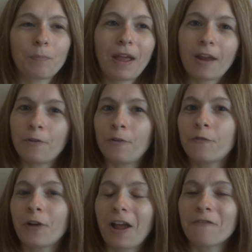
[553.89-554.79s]
panel
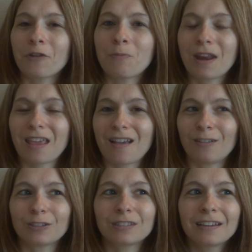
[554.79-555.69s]
for everybody
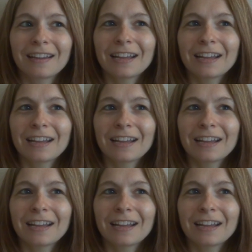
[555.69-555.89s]
else.